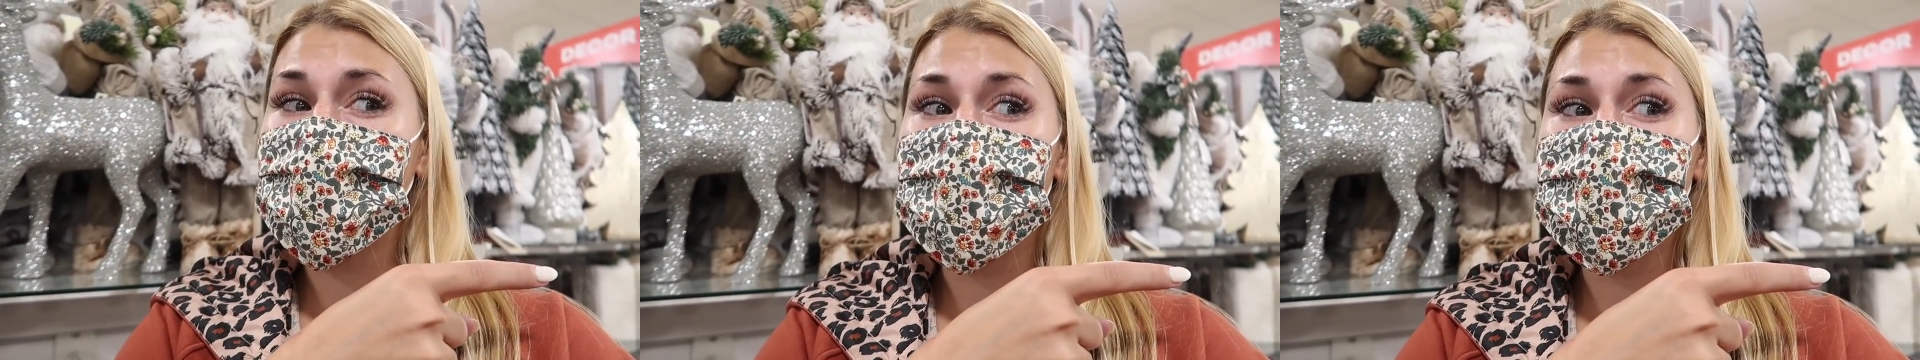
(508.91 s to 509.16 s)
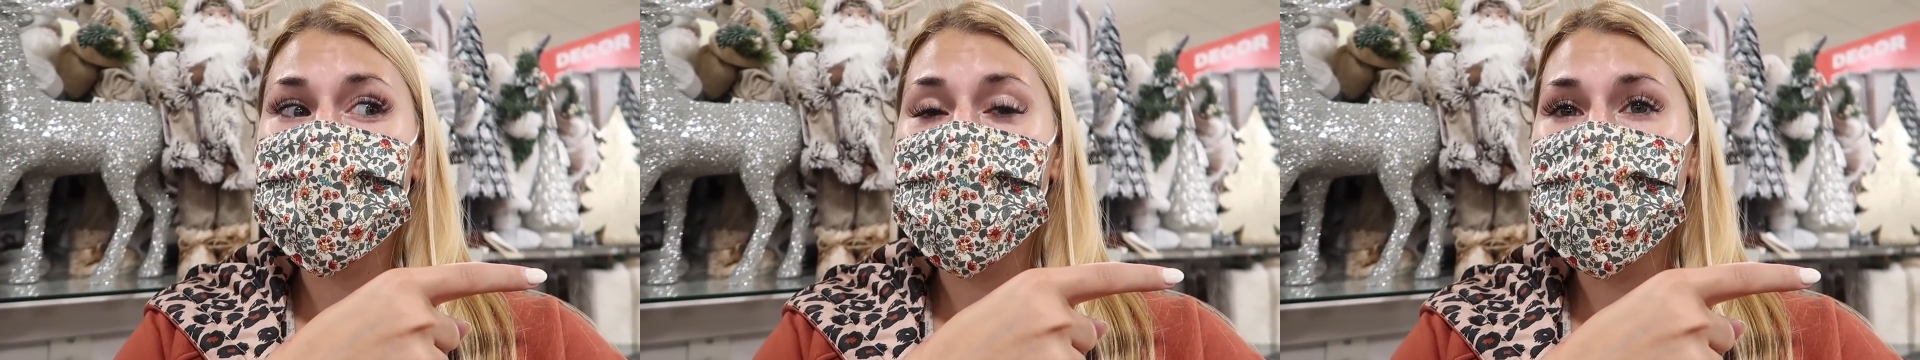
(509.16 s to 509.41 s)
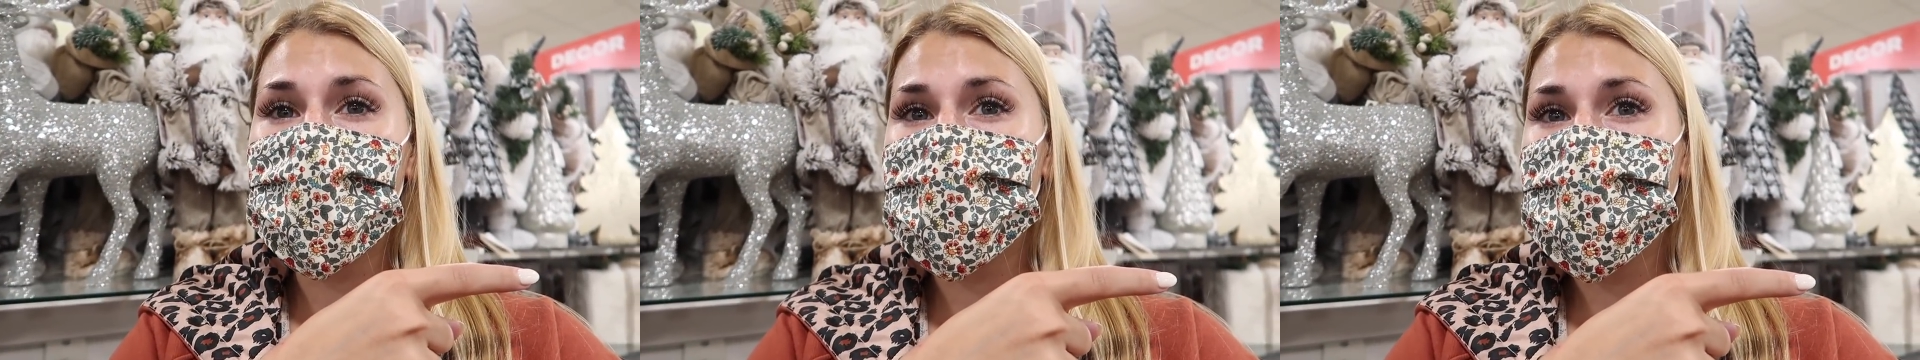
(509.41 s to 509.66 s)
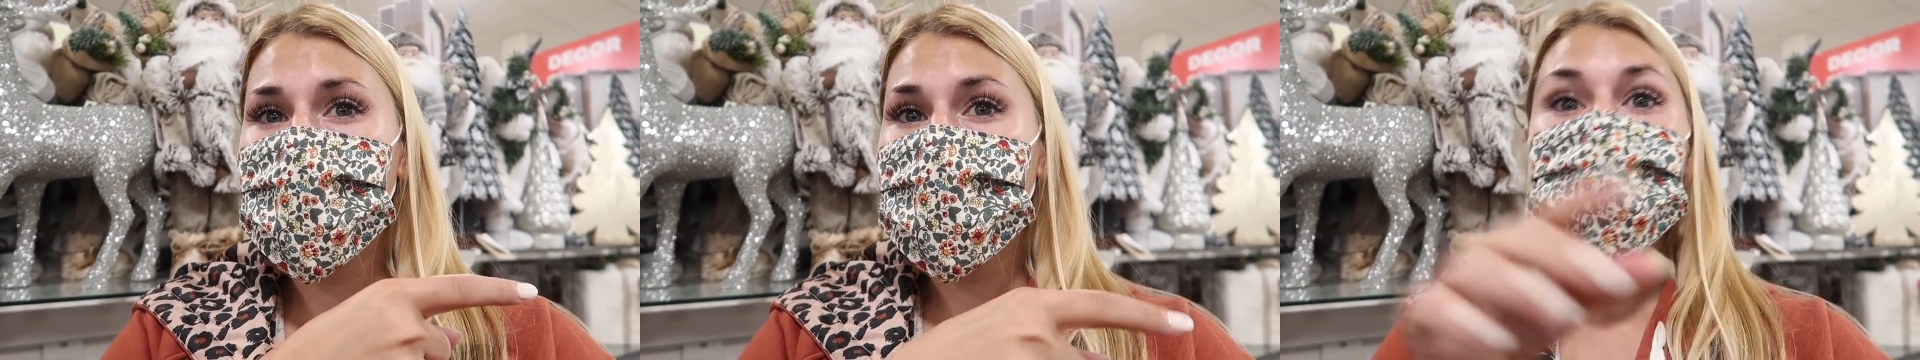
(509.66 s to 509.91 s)
like that,
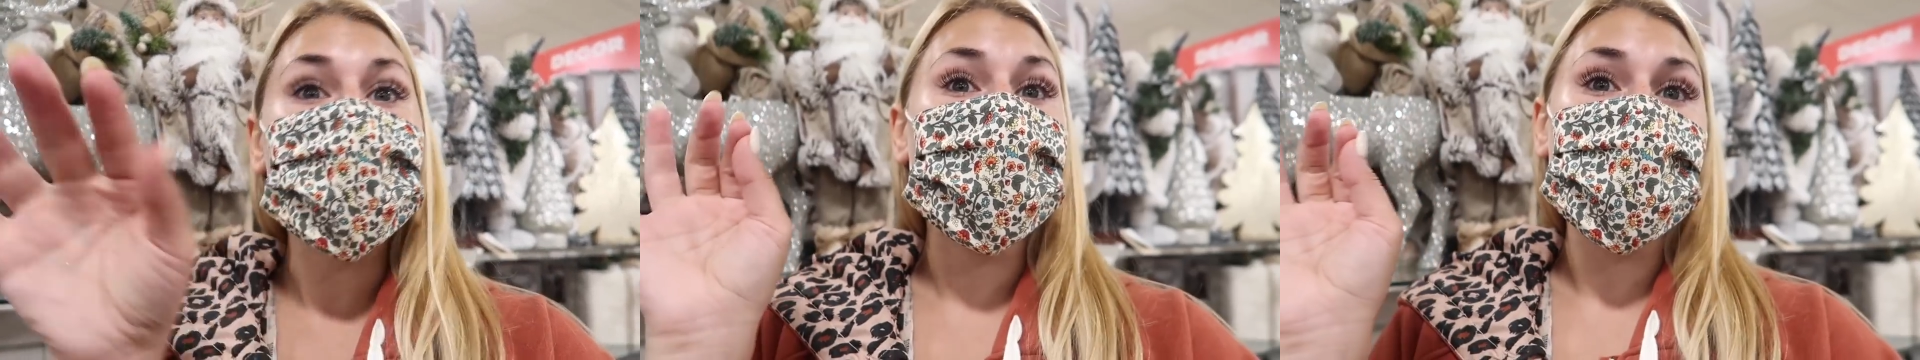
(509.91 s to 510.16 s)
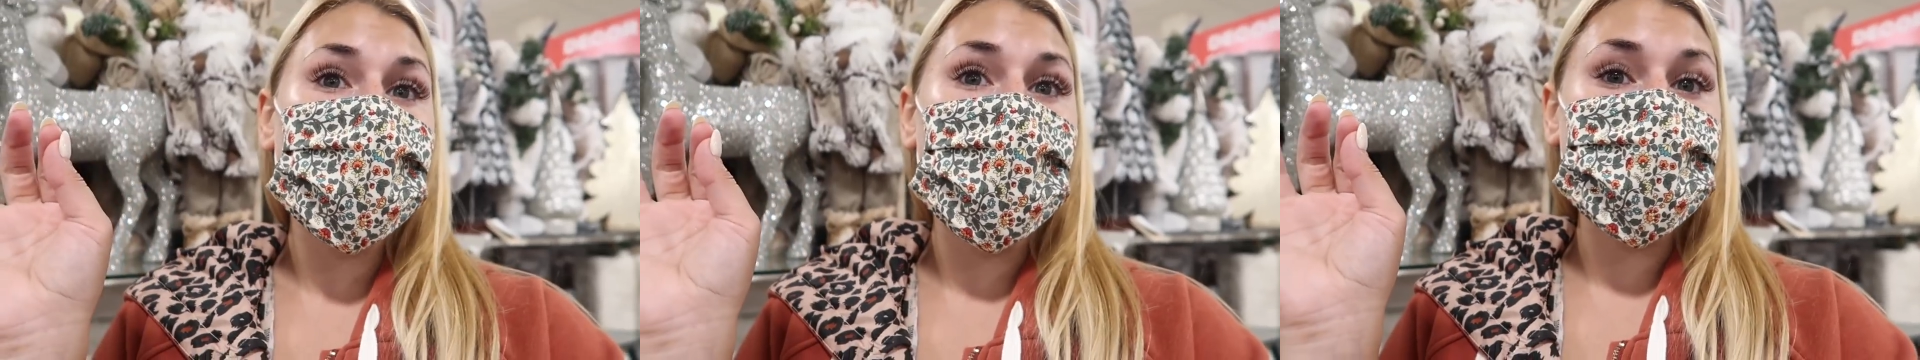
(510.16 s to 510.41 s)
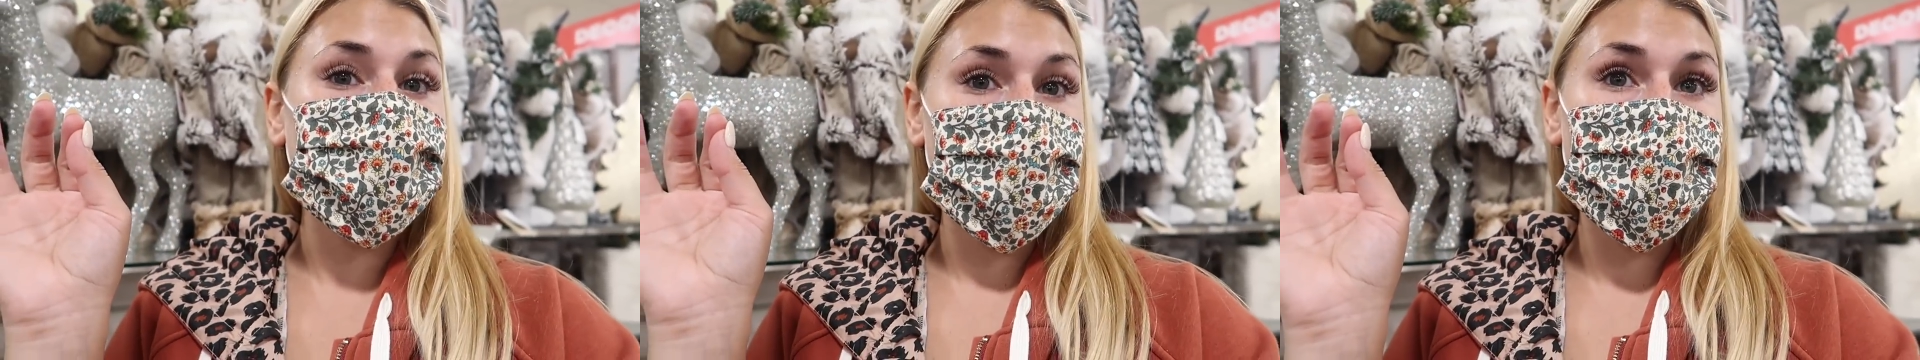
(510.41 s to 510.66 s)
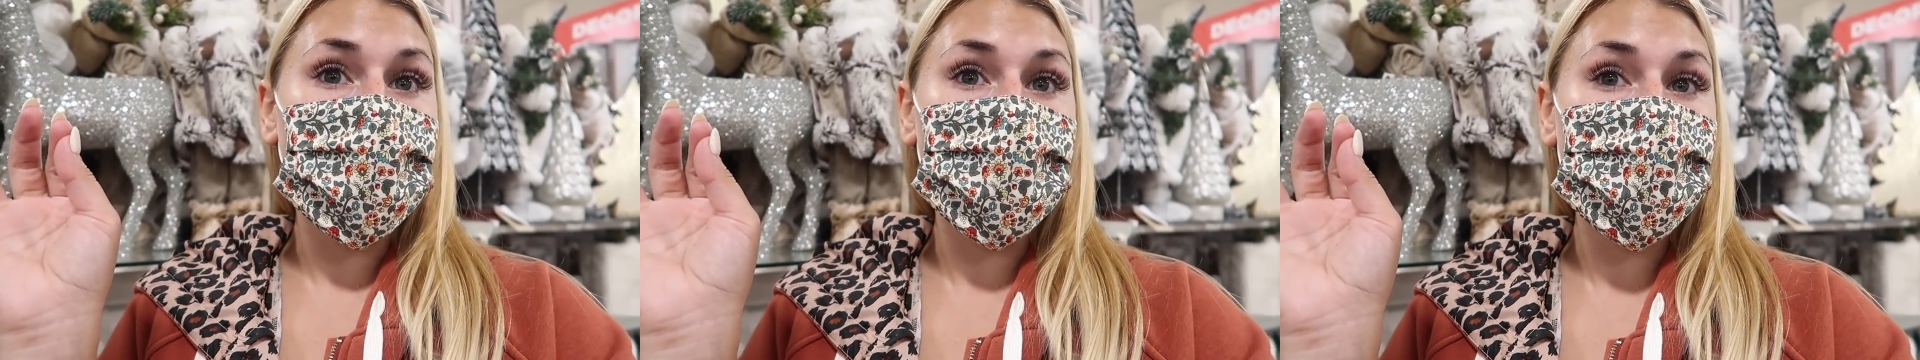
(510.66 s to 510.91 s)
it would end up
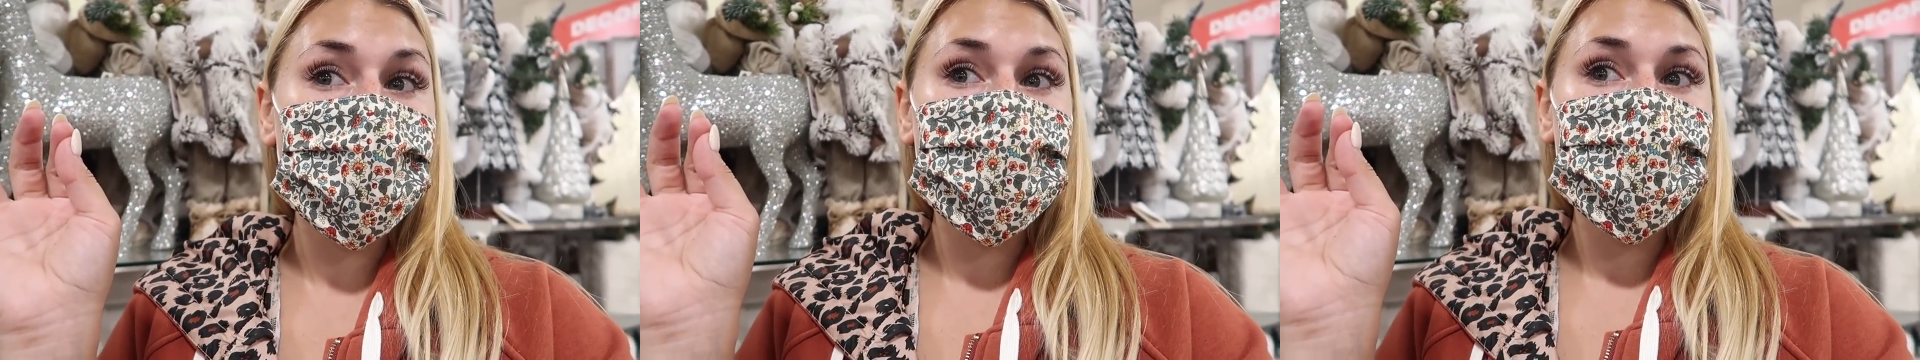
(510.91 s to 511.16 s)
costing more.